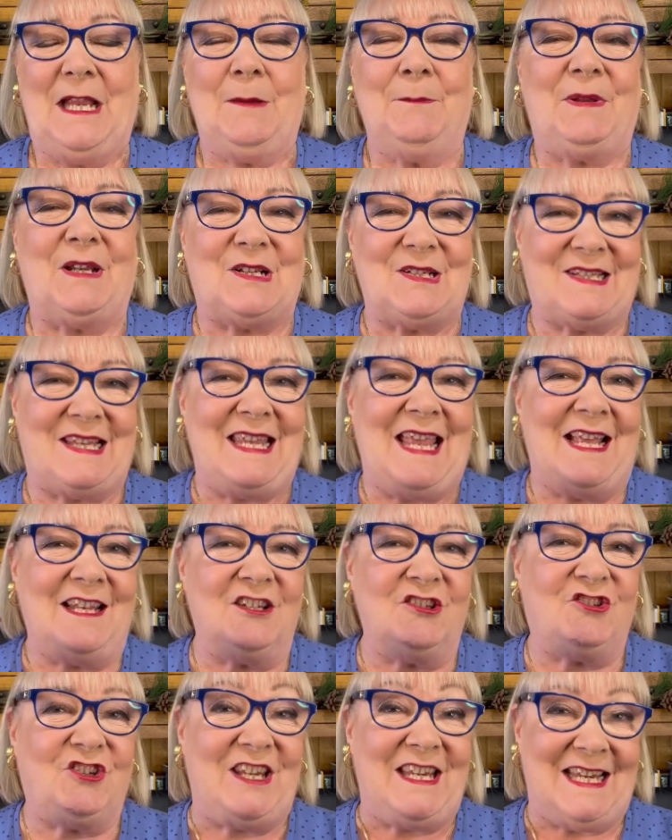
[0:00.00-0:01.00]
Because the
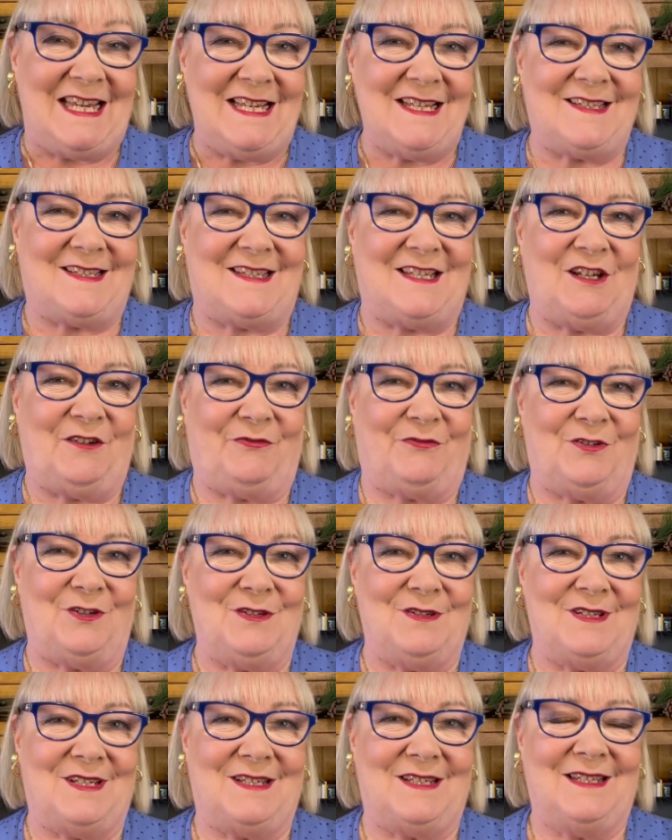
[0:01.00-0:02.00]
energy is
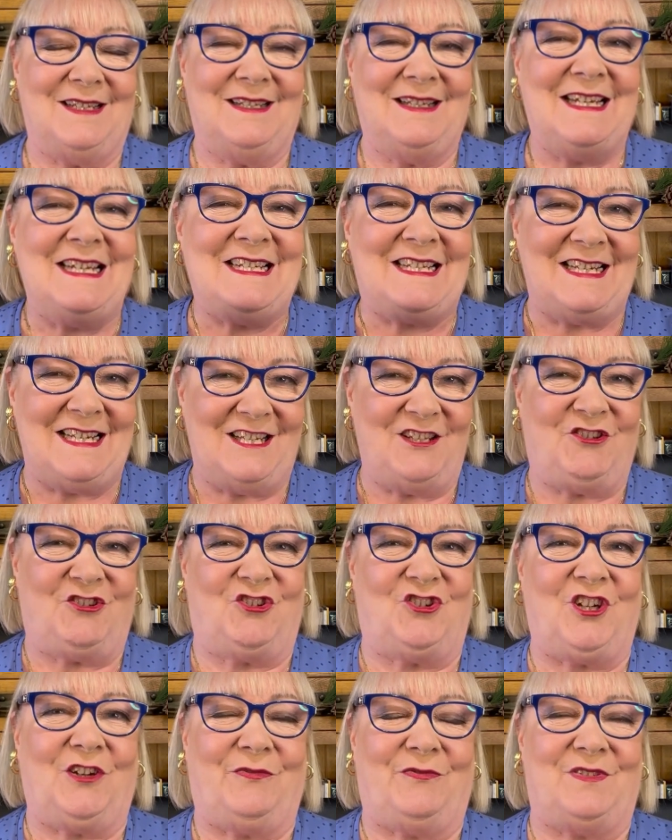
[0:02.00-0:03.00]
different. It
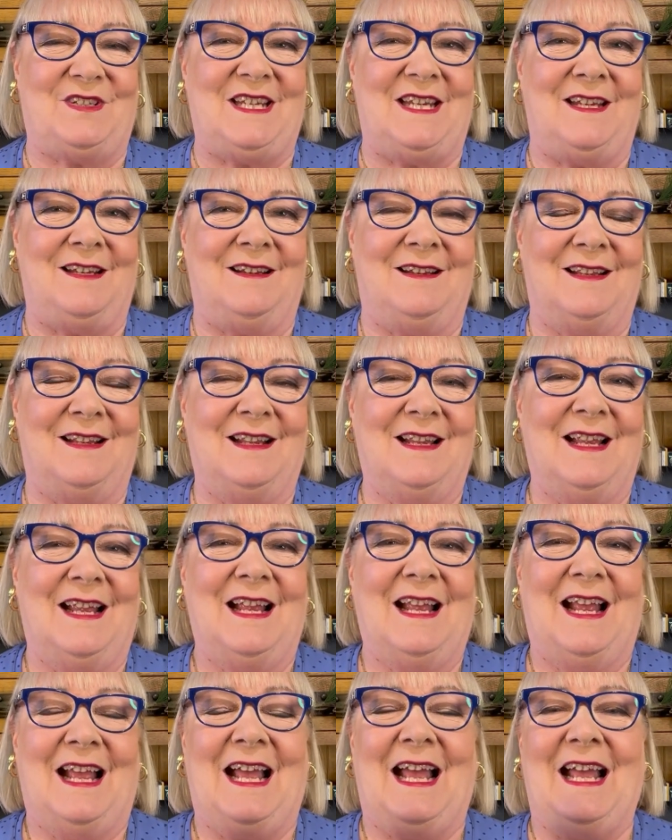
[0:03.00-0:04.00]
is shifting.
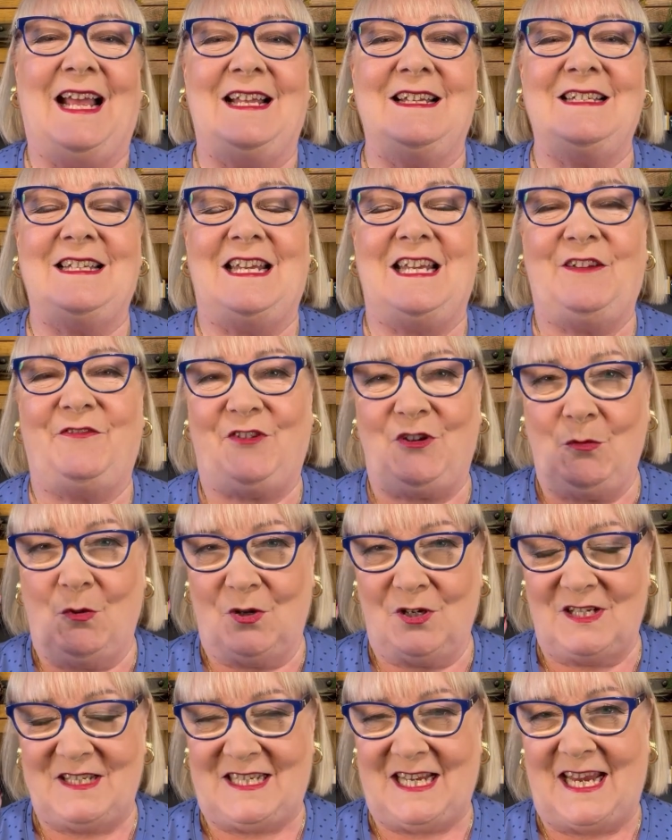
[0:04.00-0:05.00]
And if you
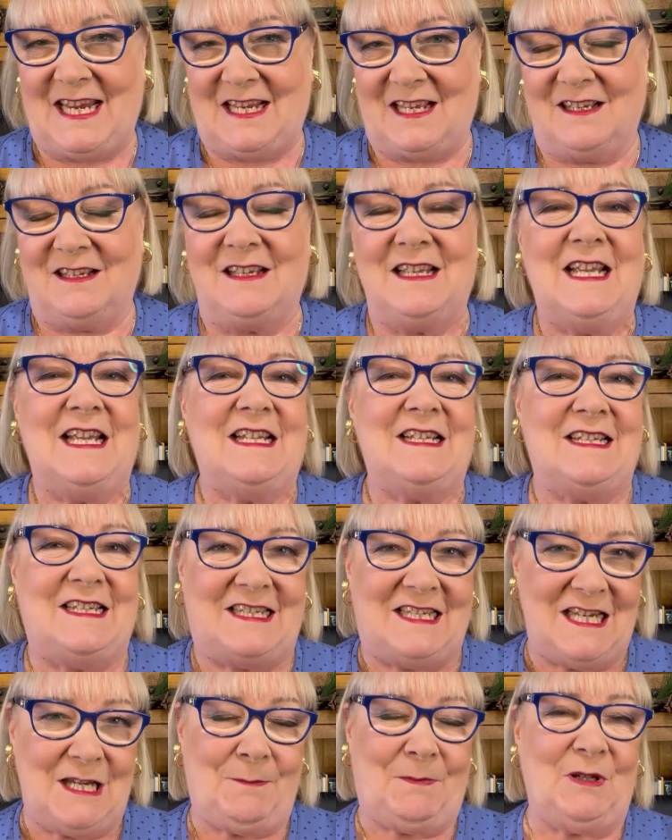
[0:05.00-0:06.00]
want to take a
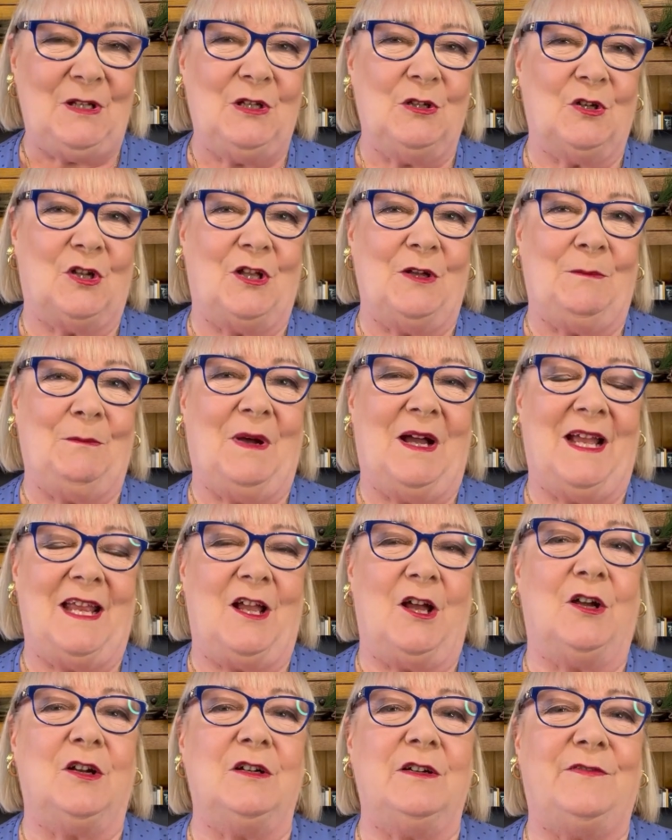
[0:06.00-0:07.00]
deeper look at my
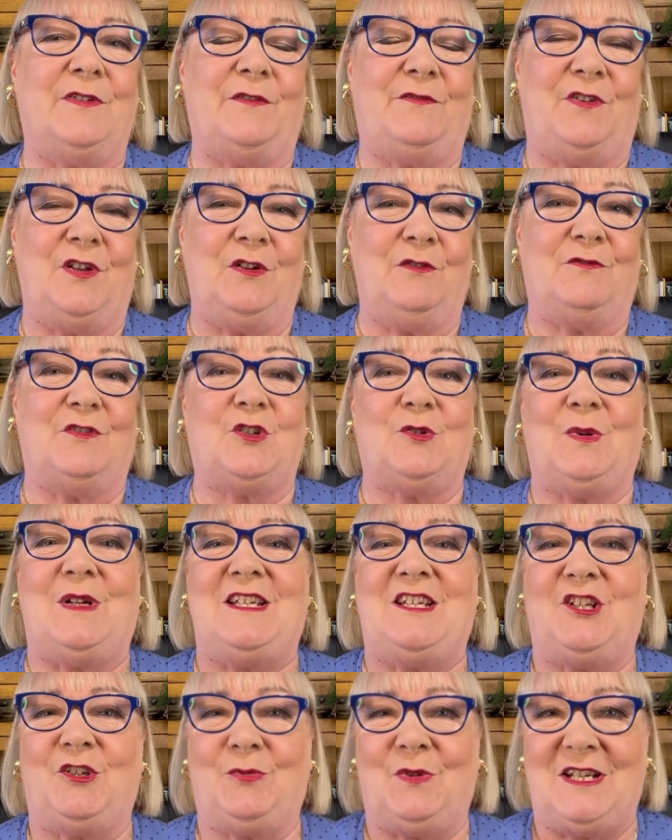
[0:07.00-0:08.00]
overview for
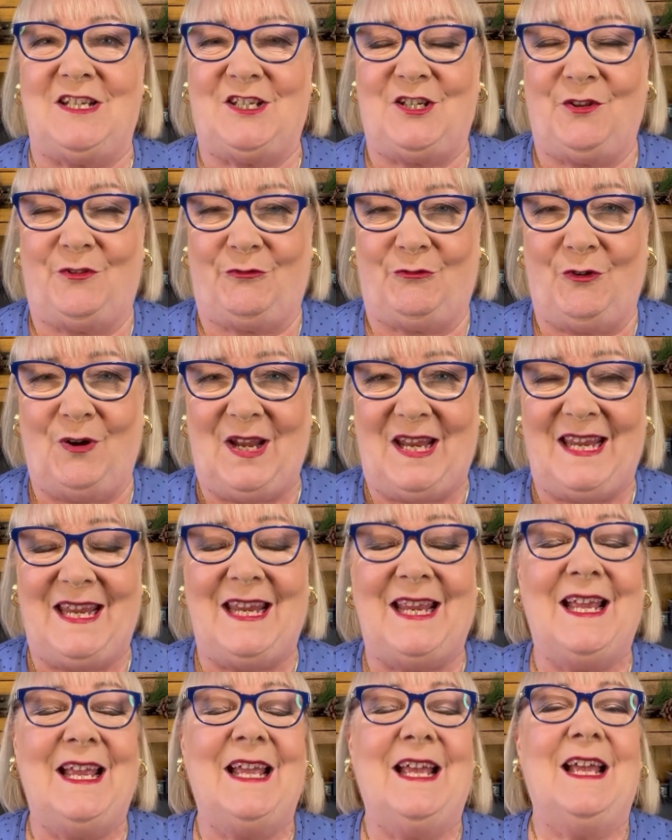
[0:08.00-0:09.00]
2023,